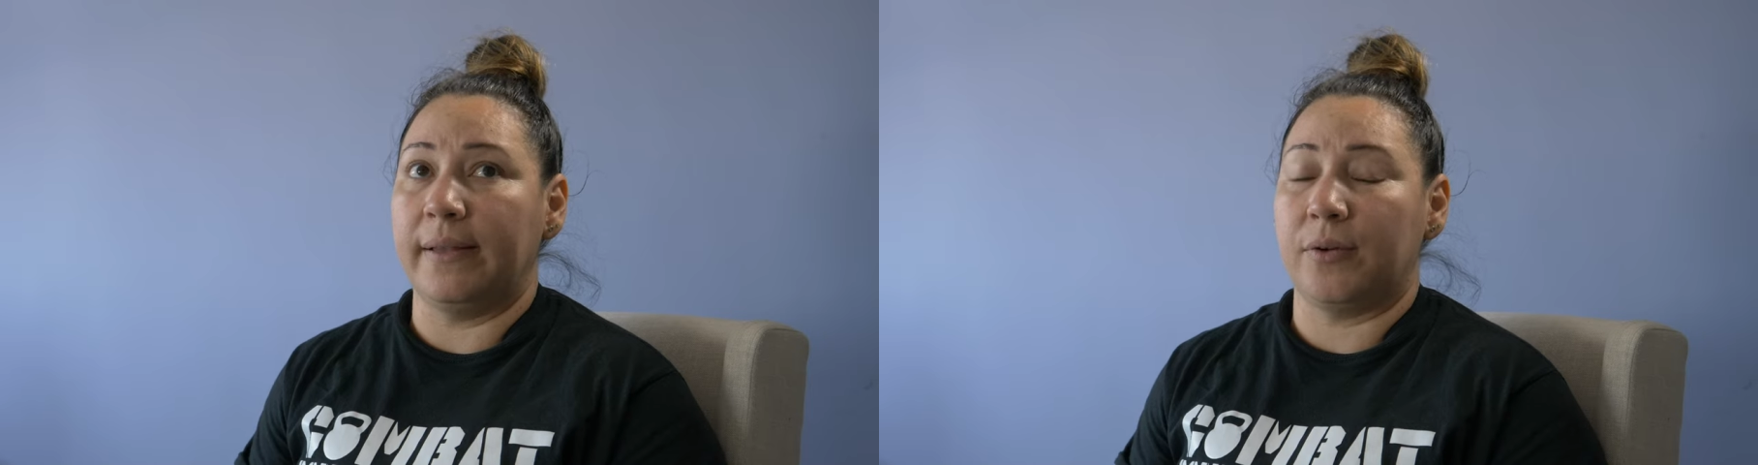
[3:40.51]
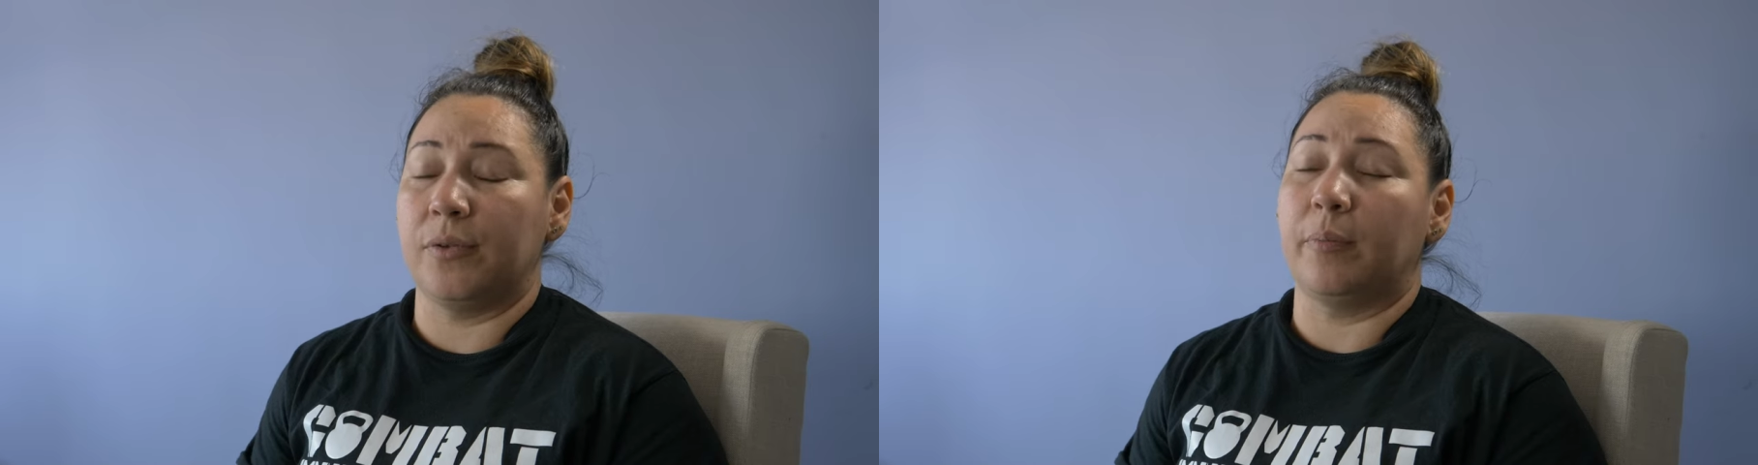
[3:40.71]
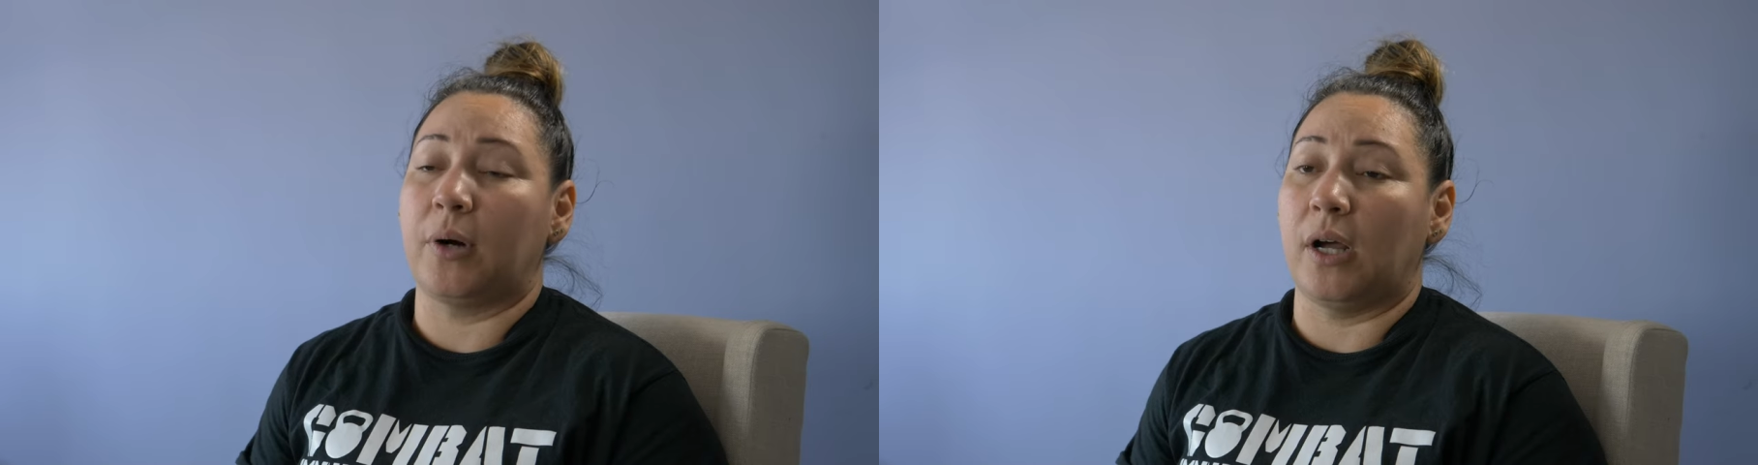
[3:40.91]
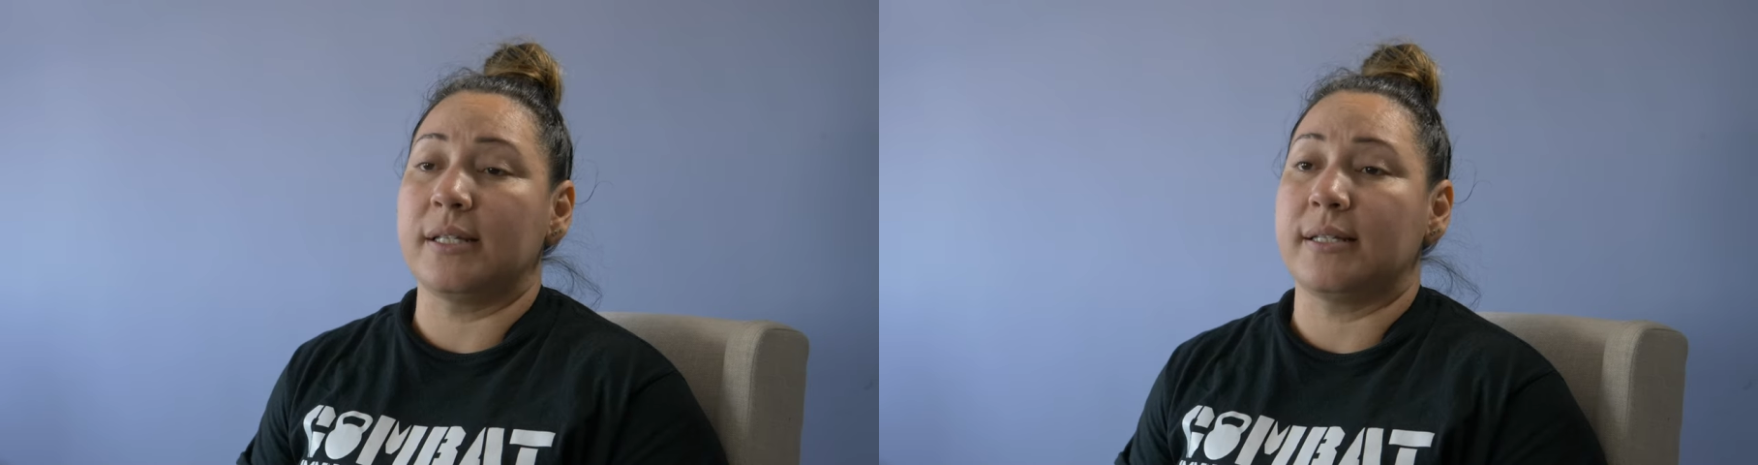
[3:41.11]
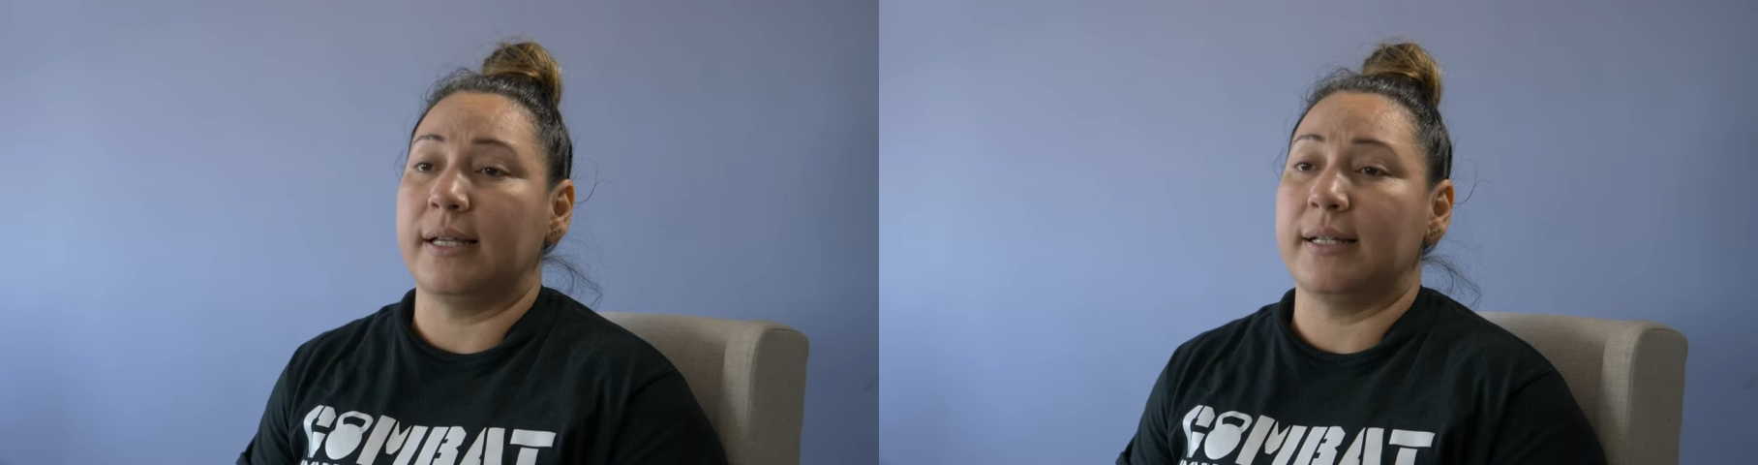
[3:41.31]
through the
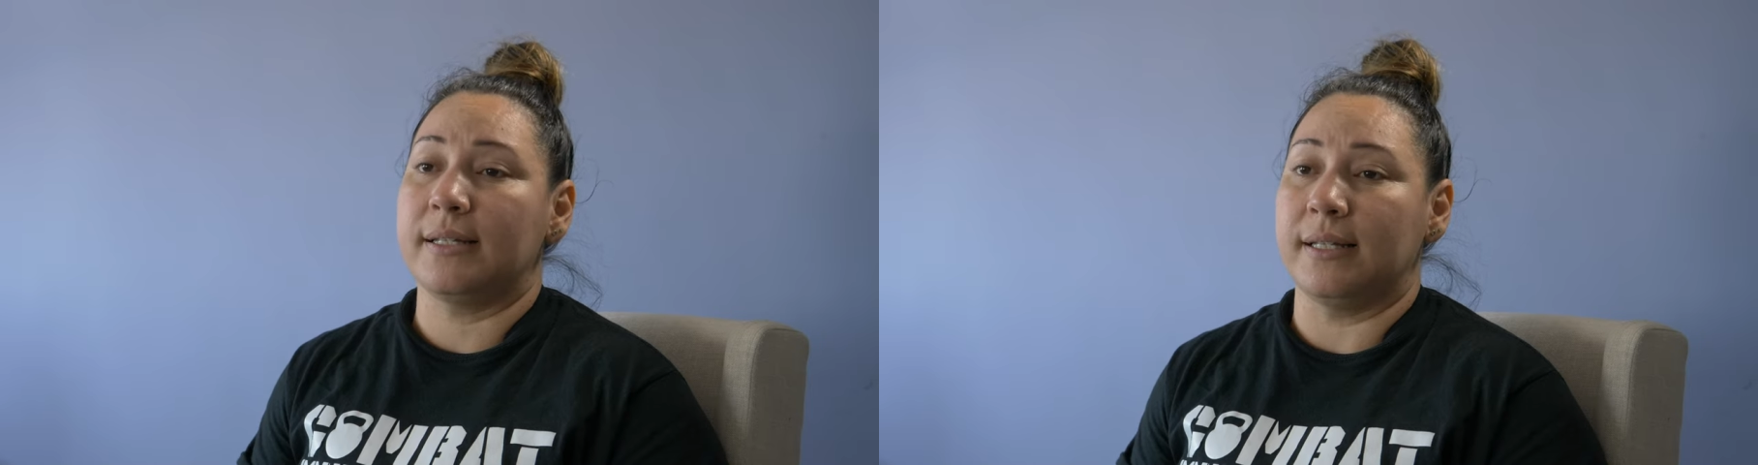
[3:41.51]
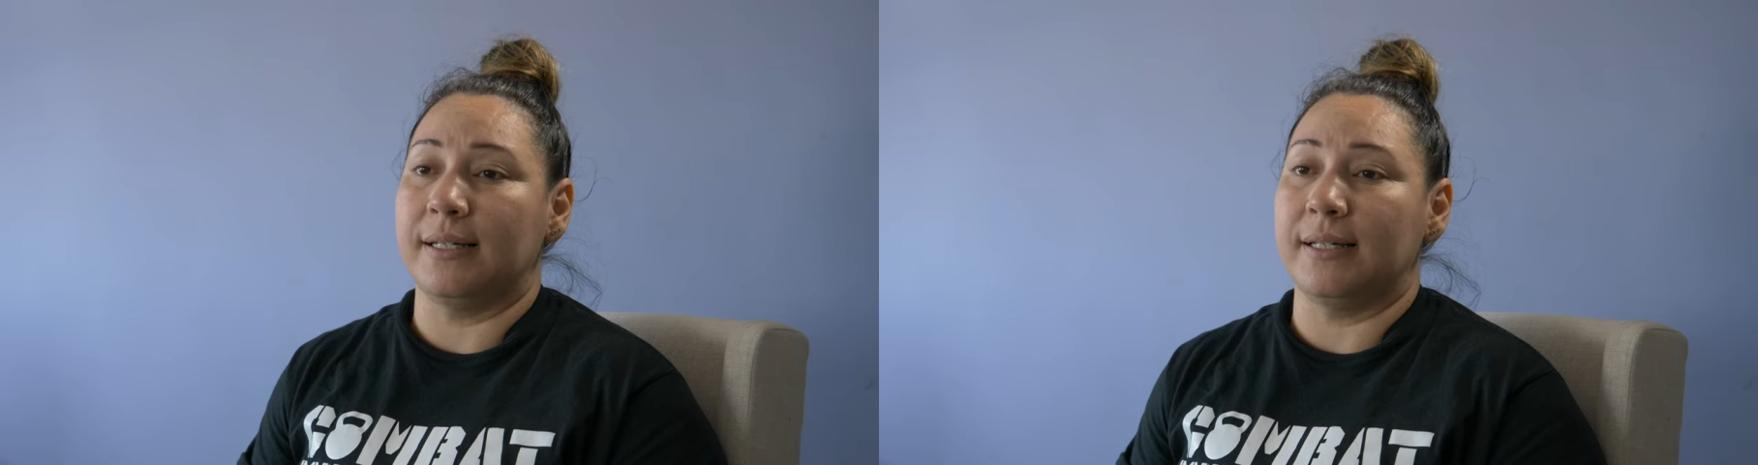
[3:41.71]
process